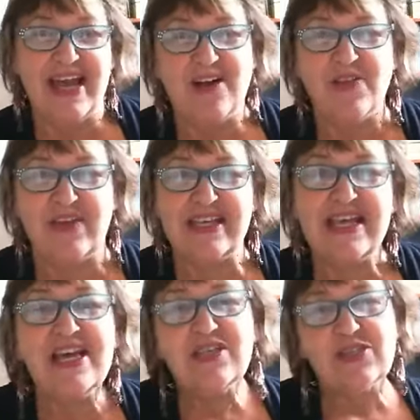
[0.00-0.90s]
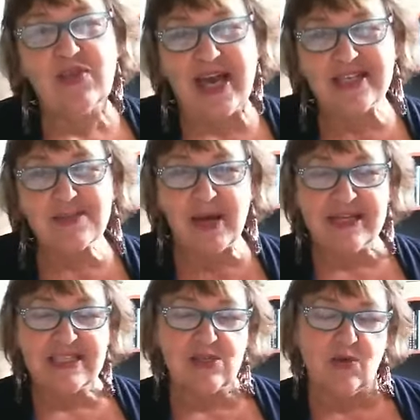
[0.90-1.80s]
healthy. So that's
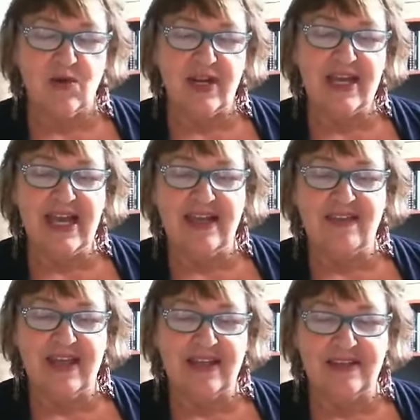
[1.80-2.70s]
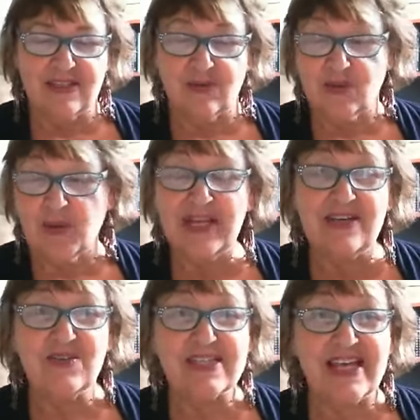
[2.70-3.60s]
my story. And then, so 20
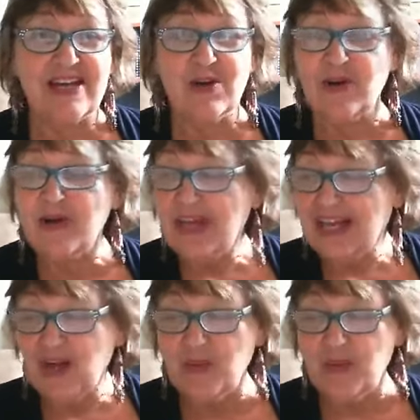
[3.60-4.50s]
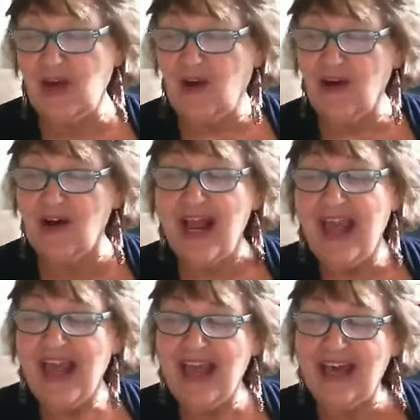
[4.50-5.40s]
years later, here we are.
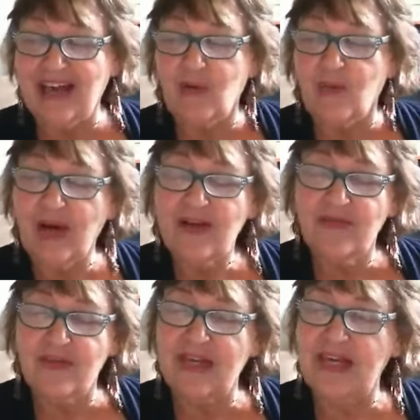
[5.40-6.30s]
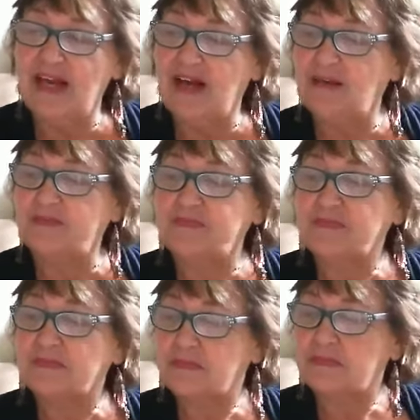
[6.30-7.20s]
And one of the um,
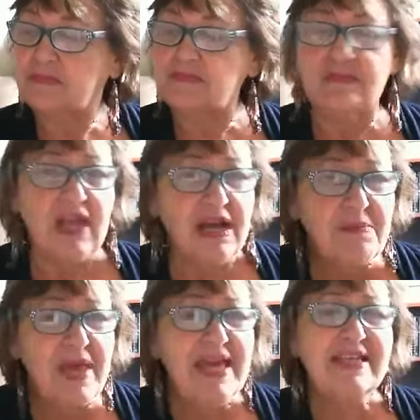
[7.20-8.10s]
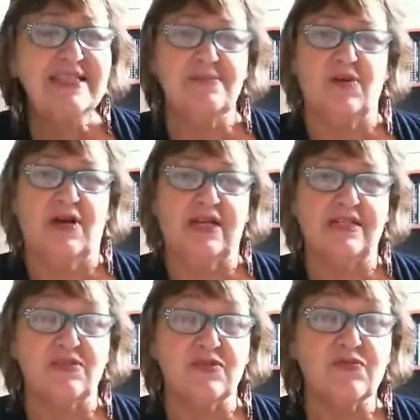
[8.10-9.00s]
amazing
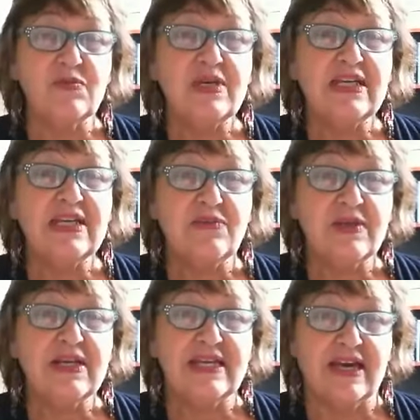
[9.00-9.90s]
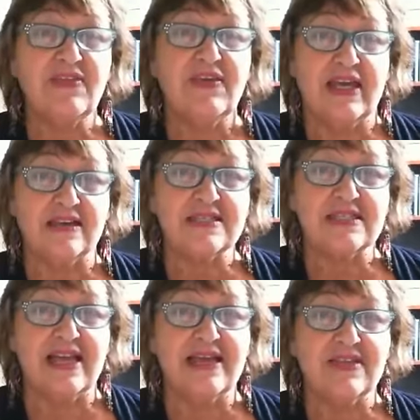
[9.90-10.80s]
products, there's really, really nothing else
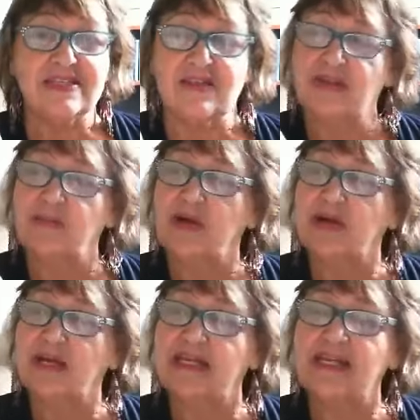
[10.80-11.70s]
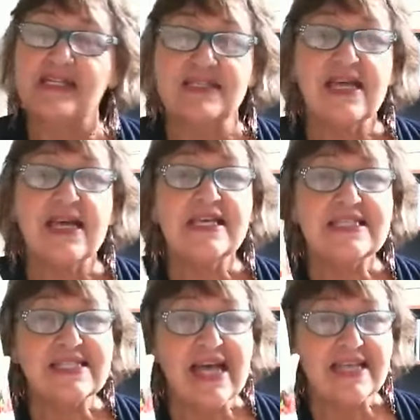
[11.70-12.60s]
like this on the market, is
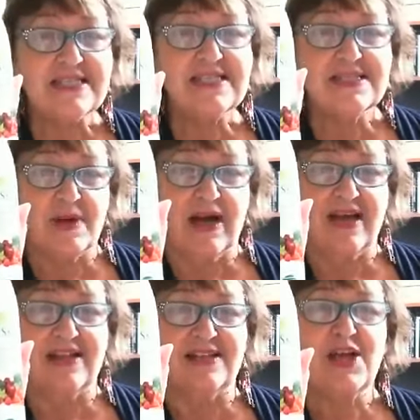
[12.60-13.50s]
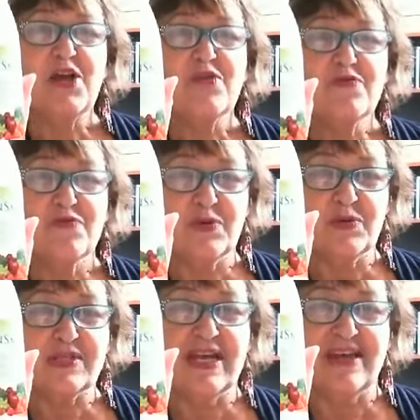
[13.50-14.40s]
Sun Smile
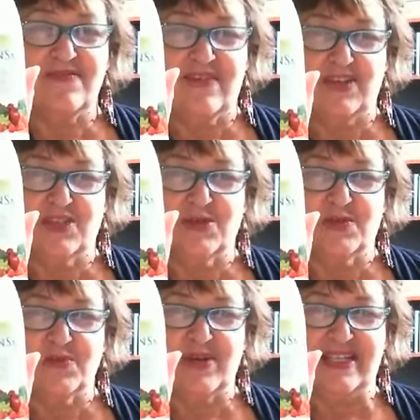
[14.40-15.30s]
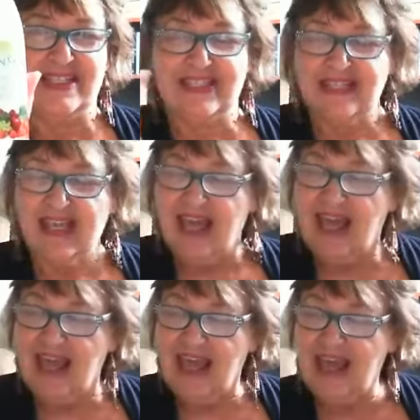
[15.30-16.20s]
Fruit and Vegetable Rinse.
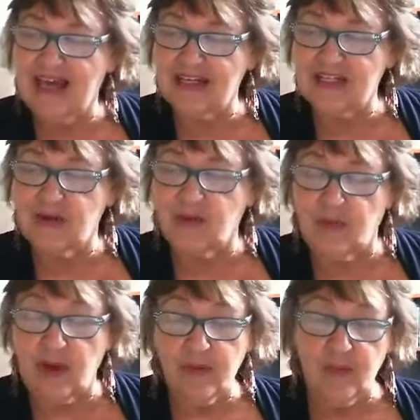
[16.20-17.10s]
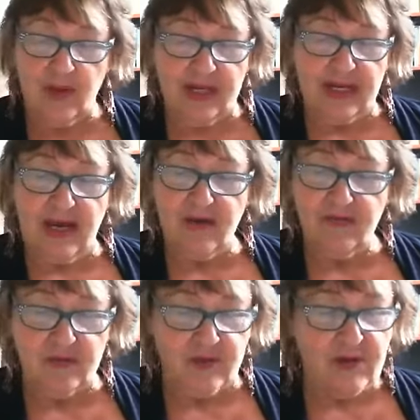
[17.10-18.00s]
And what we want to
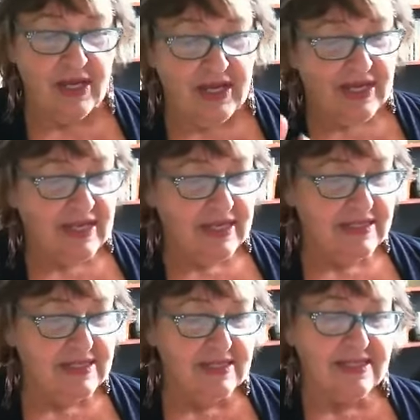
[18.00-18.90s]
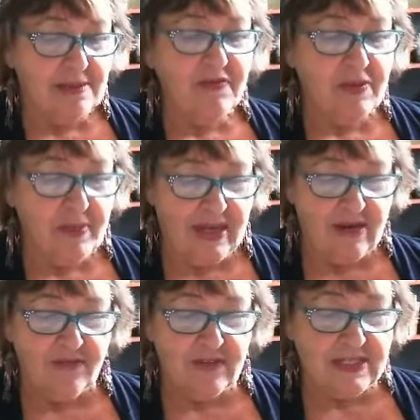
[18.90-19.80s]
cover is some of the
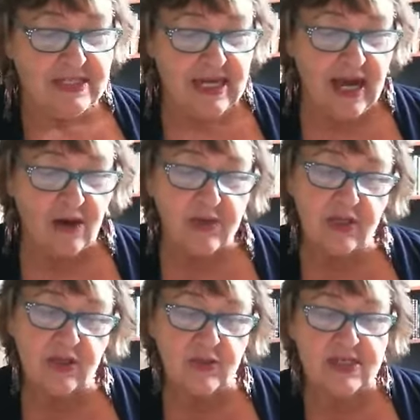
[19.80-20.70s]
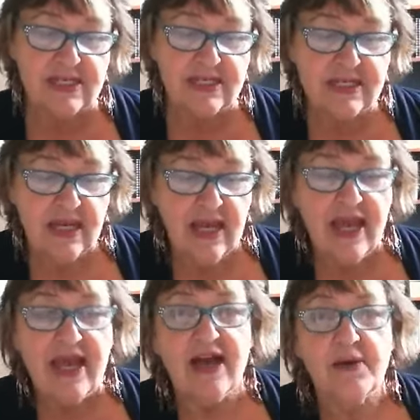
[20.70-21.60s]
benefits and how to use it.
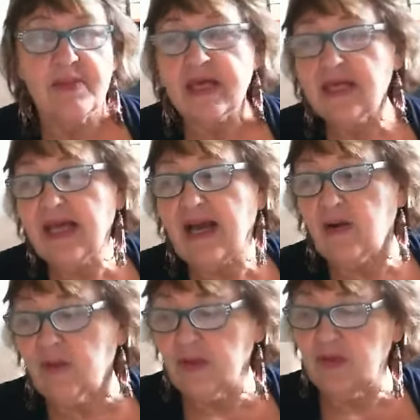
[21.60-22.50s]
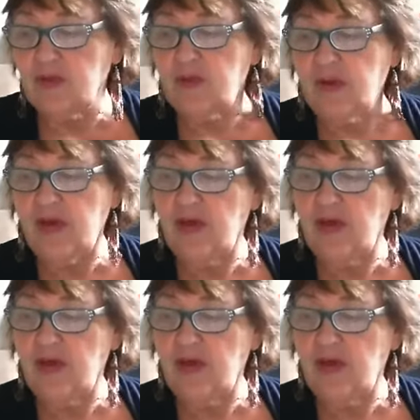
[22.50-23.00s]
Um, now you,